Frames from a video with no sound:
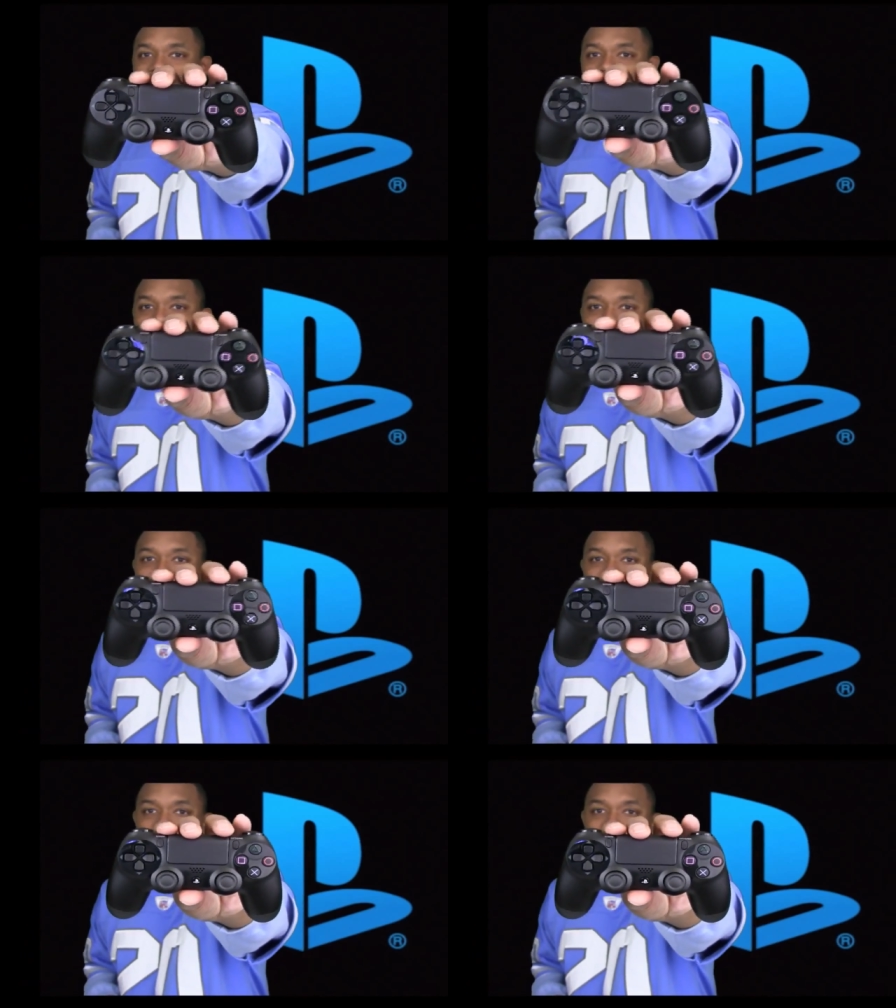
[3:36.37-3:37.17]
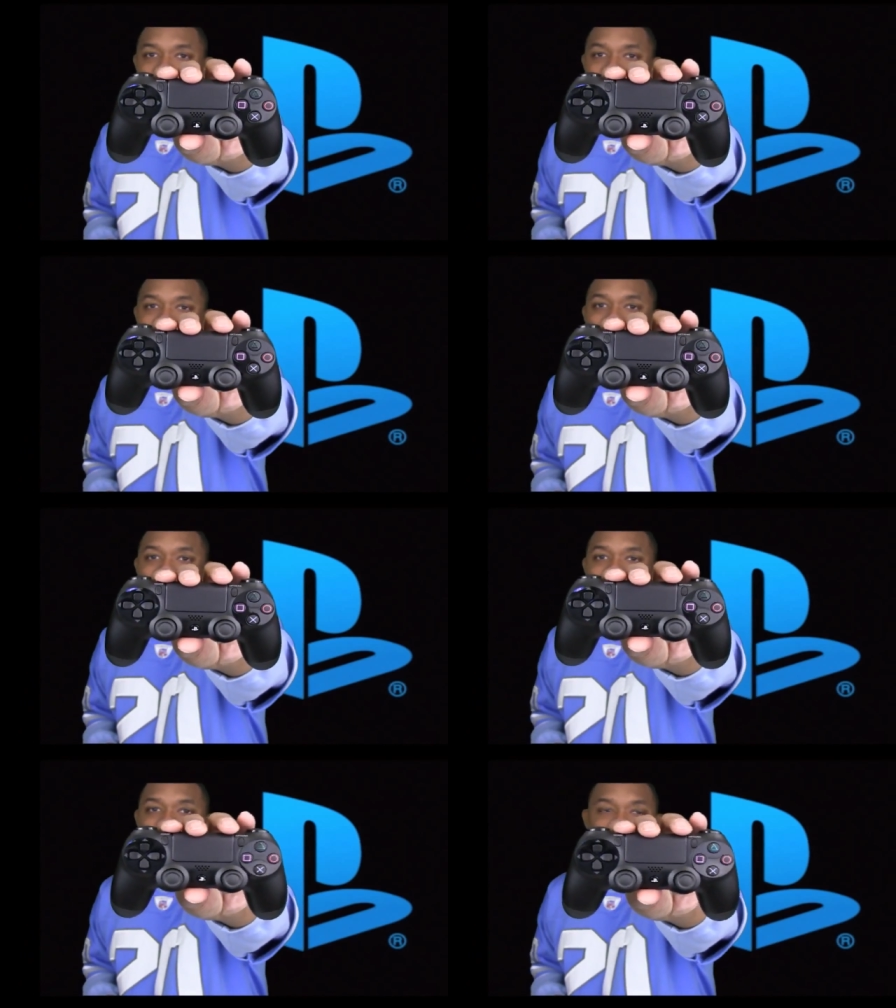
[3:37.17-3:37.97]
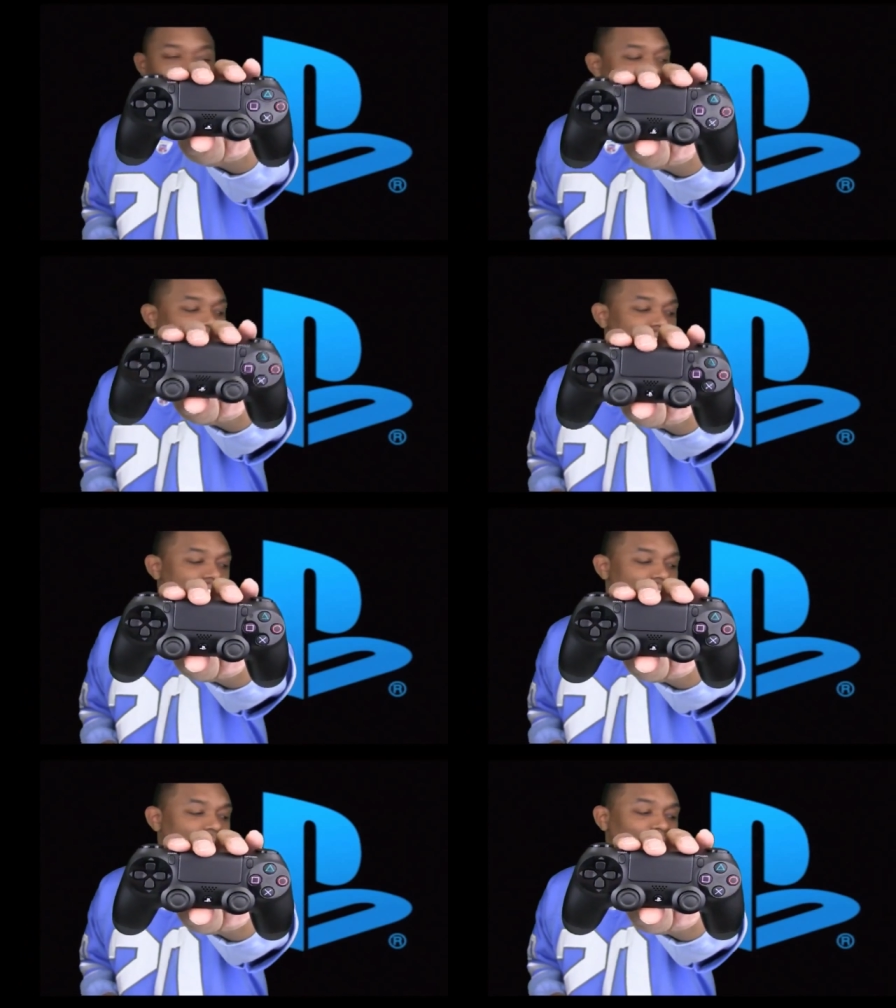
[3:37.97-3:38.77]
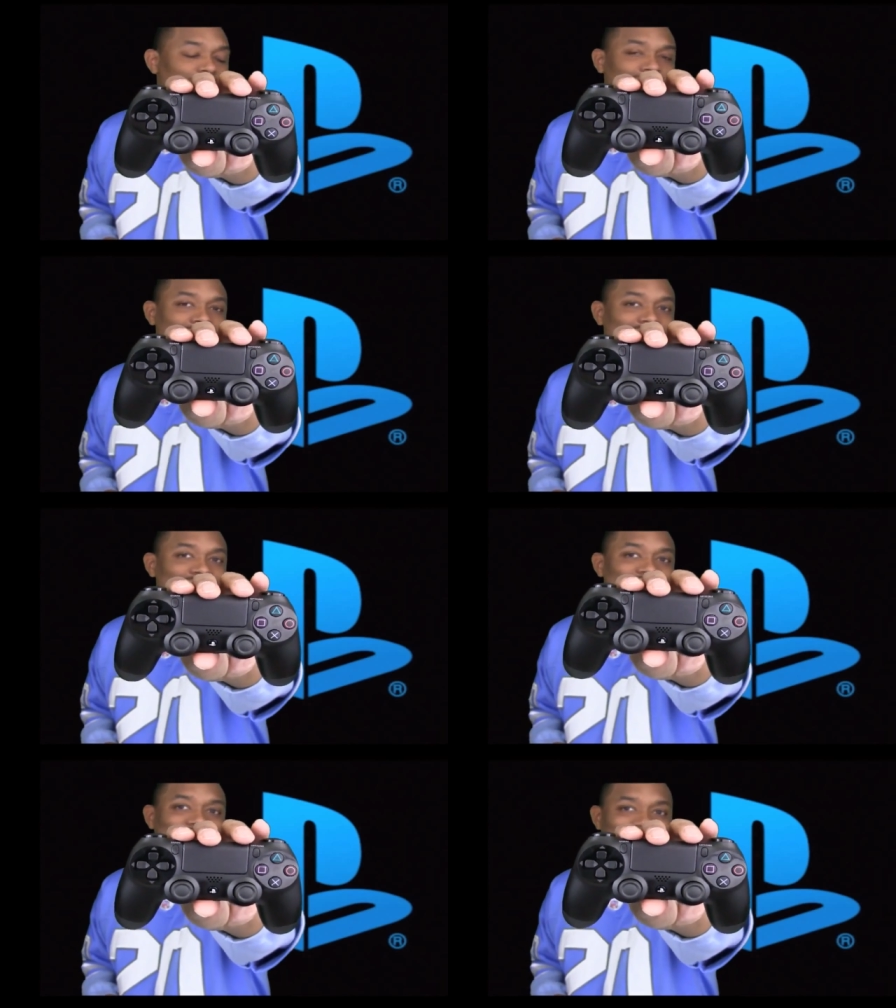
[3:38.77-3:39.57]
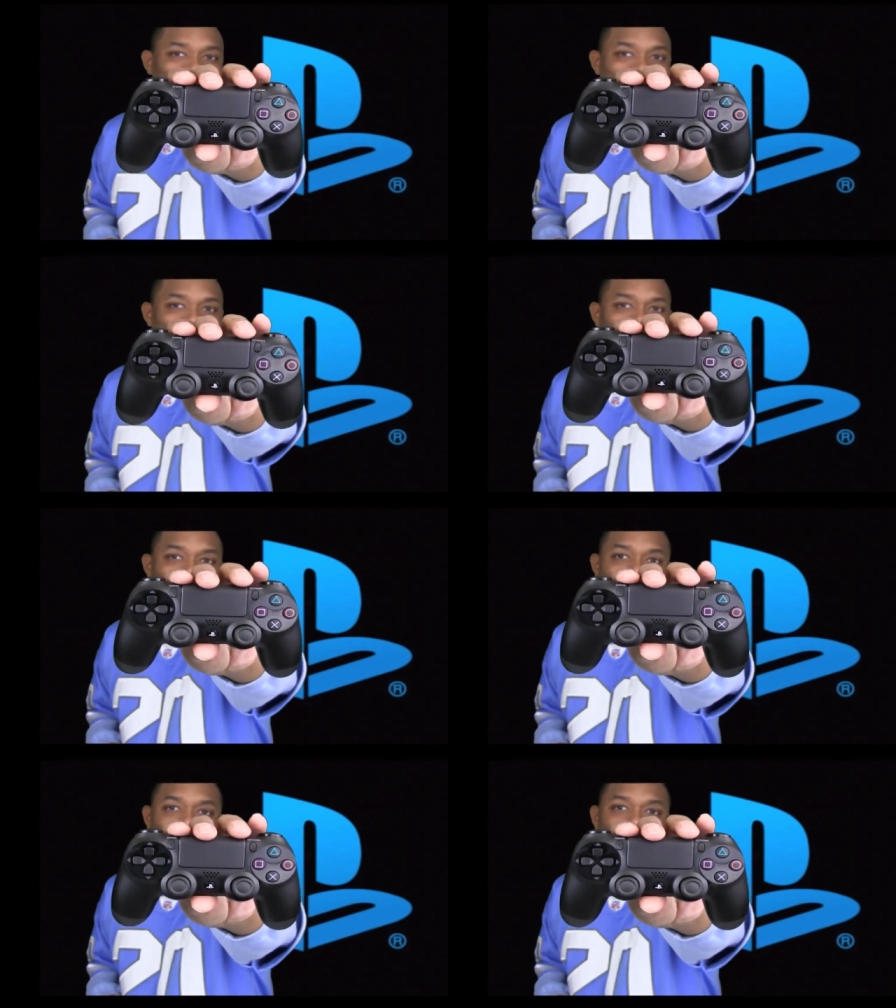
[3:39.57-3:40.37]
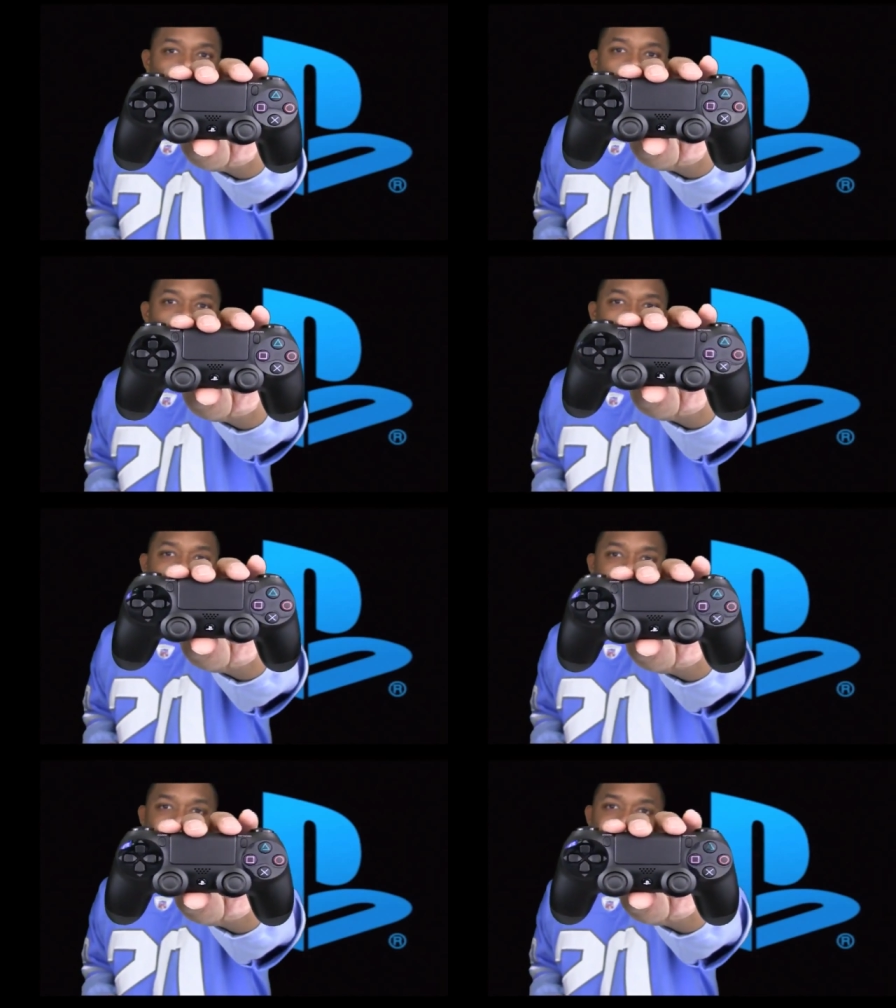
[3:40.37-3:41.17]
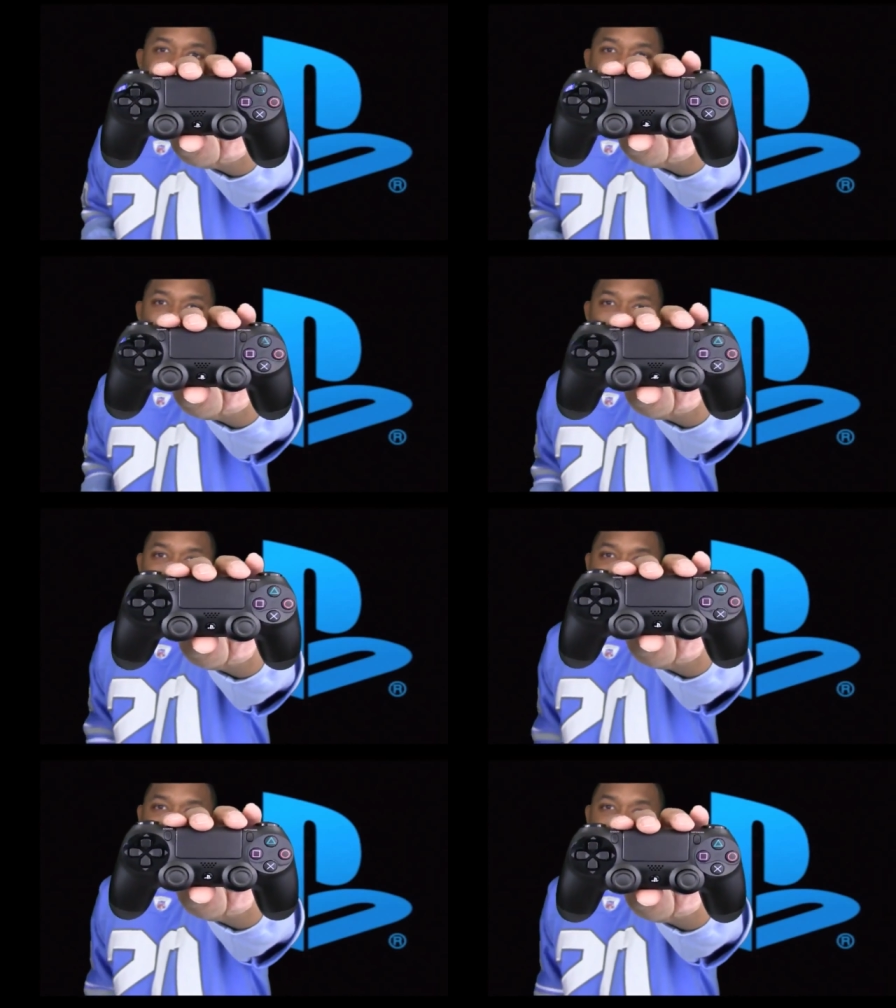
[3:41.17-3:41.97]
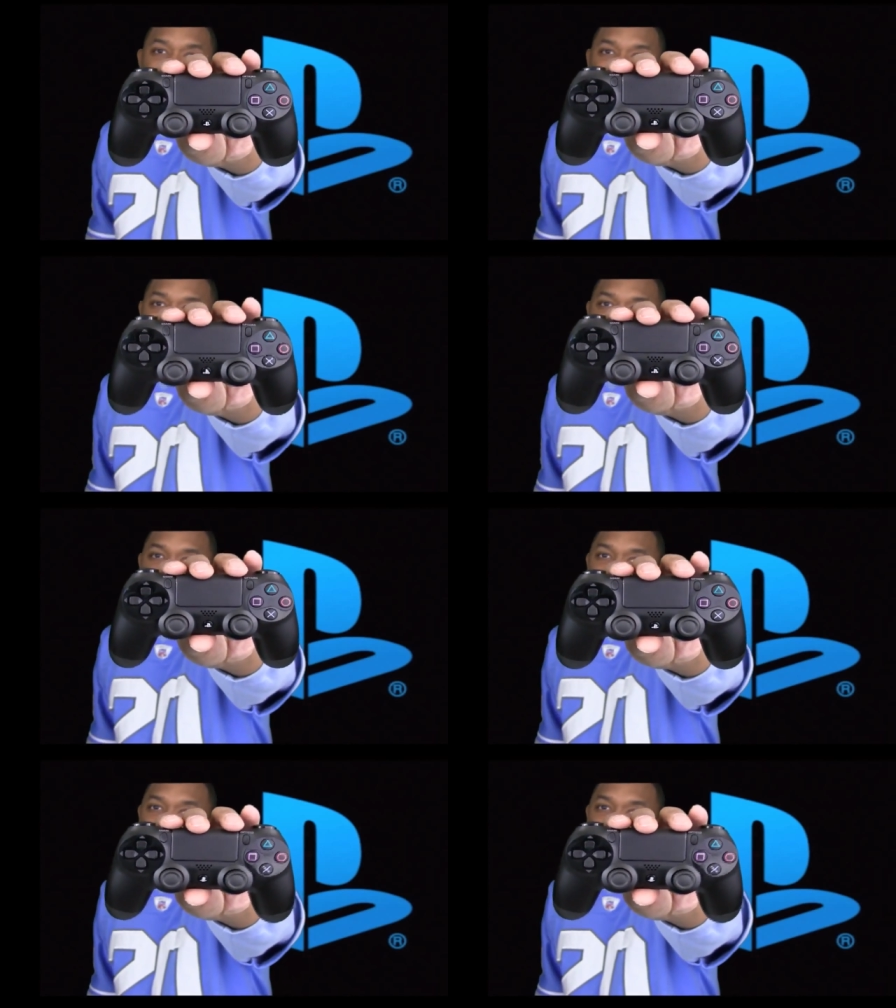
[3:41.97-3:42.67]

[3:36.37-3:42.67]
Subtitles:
DualShock 4, PlayStation 4. Looks awesome, right? So yeah, of course, in the front you have